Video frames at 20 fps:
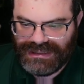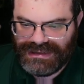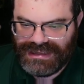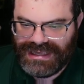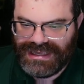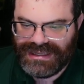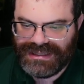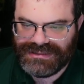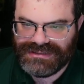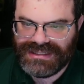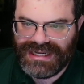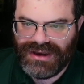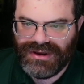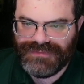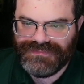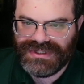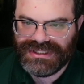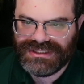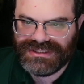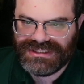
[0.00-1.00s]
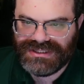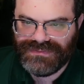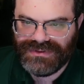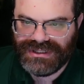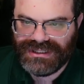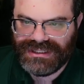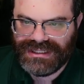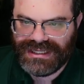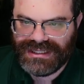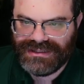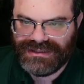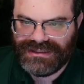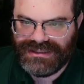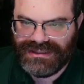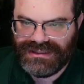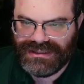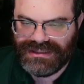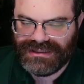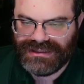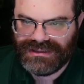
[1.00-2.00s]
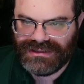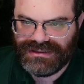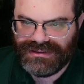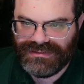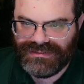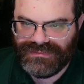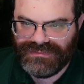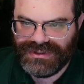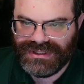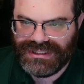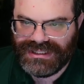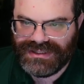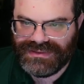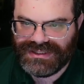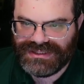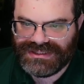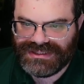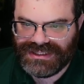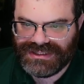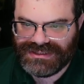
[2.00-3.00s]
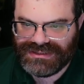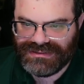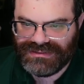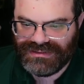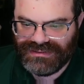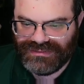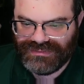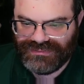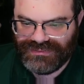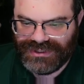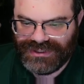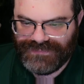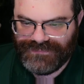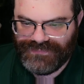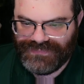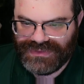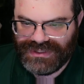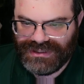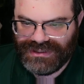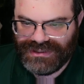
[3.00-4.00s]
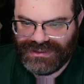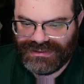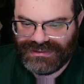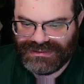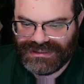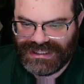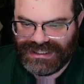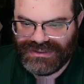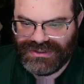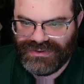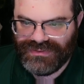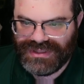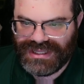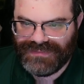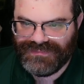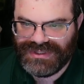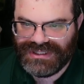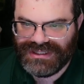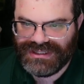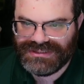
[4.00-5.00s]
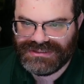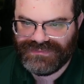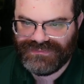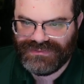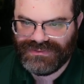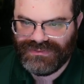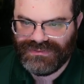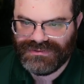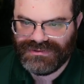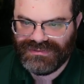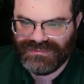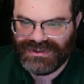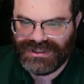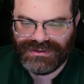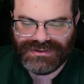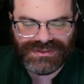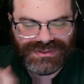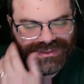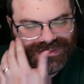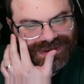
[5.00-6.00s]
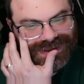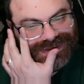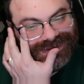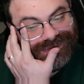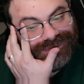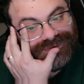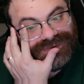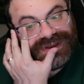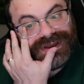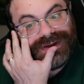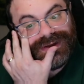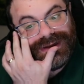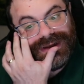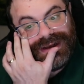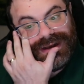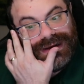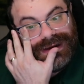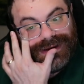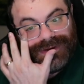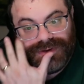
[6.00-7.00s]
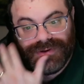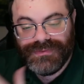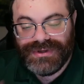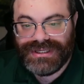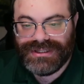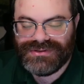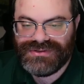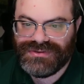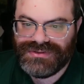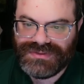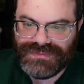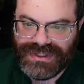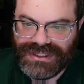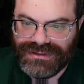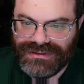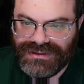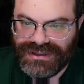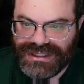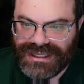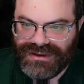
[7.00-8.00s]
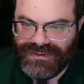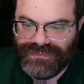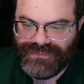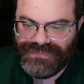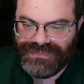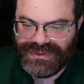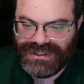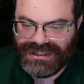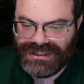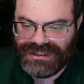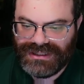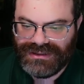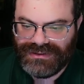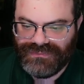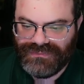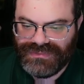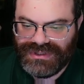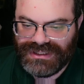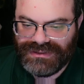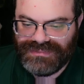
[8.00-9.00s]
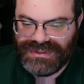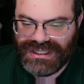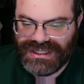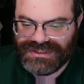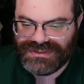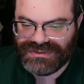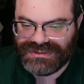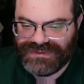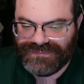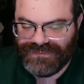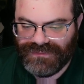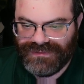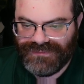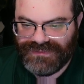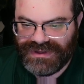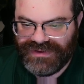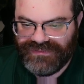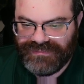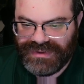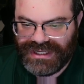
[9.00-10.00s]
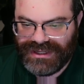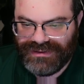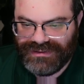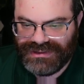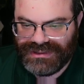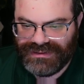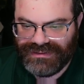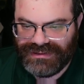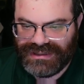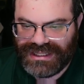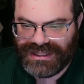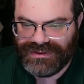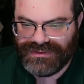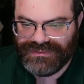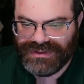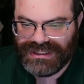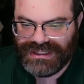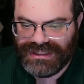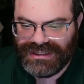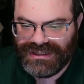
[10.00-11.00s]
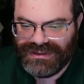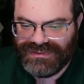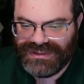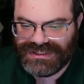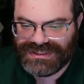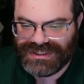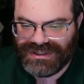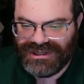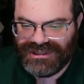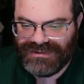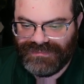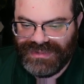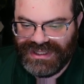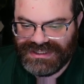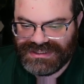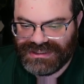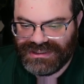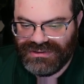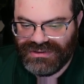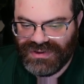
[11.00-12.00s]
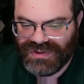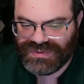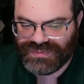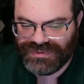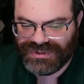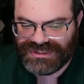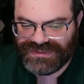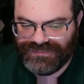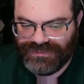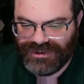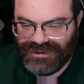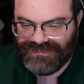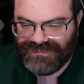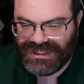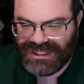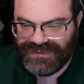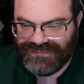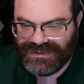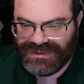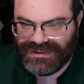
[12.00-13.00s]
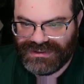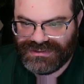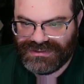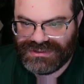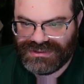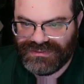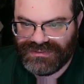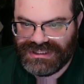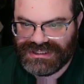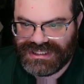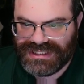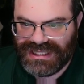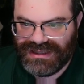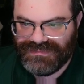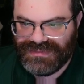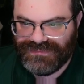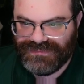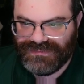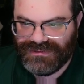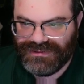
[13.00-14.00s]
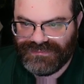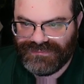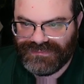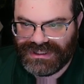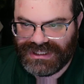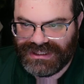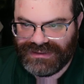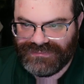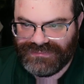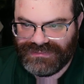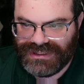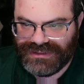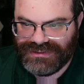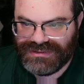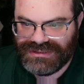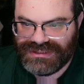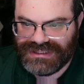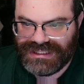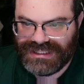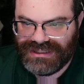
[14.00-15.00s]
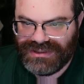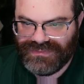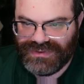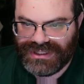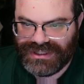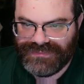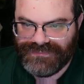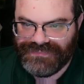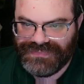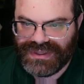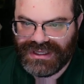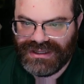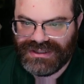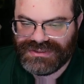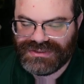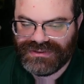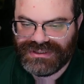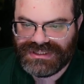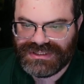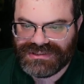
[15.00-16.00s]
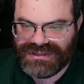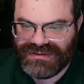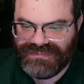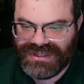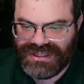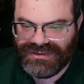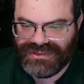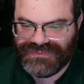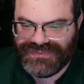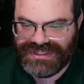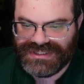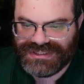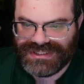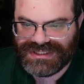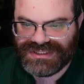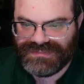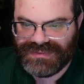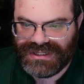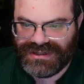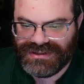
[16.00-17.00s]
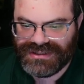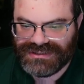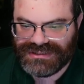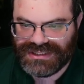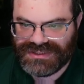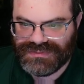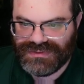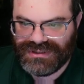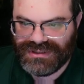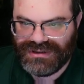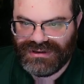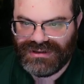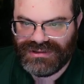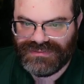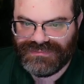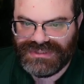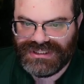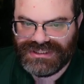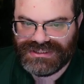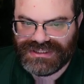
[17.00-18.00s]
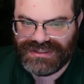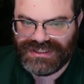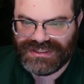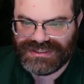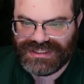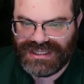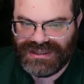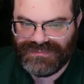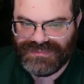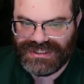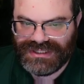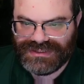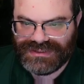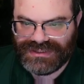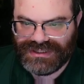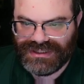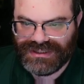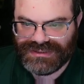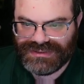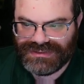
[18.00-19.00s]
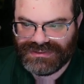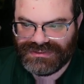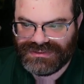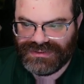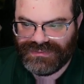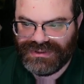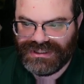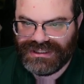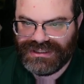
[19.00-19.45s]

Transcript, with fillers: And now I'm going to see we're going to get the uh, we're going to get the six and the three, and I know that because of the corner marks. But what we can do is we can look at uh, th because there's a four five pair here now. This column basically knows where its four and five are, so these can't be four or five. They couldn't anyway. So this is going to be a three six pair because that's what the column needs, and this can't be a six. So we're